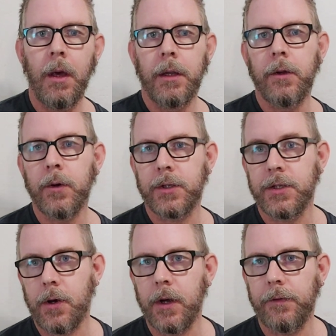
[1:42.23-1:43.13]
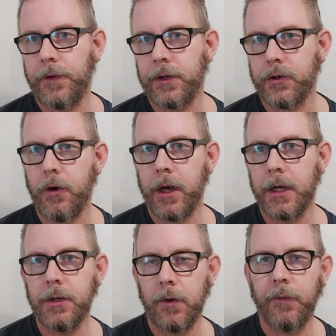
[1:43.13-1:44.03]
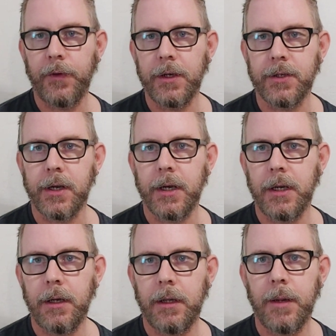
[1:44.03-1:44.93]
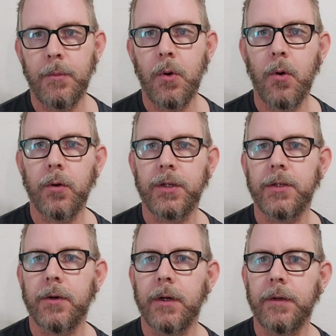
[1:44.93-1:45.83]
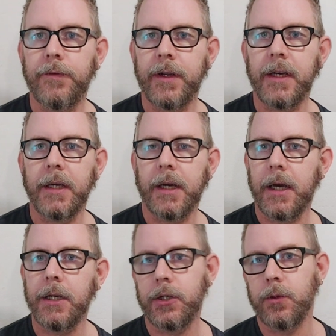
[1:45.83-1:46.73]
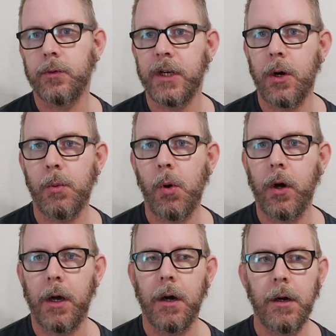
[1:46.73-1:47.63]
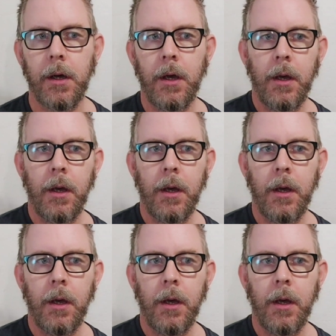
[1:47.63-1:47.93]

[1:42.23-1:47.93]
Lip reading: They're not designed for the trade, obviously, they're more designed for the occasional DIYer,